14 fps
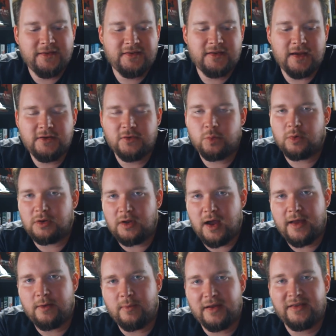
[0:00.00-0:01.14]
instead just
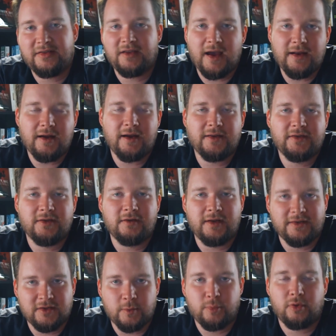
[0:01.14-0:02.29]
relied on my side hustle
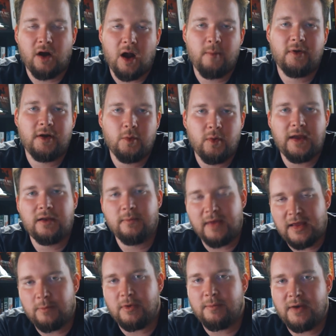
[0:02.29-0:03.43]
as the primary way to
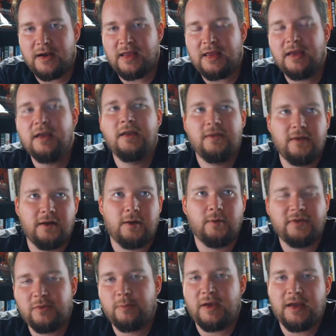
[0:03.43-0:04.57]
make my money that I
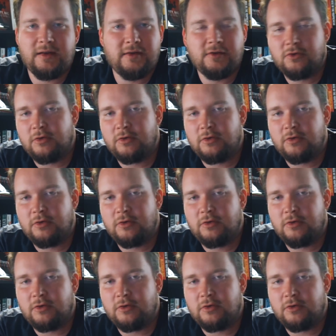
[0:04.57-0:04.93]
would spend and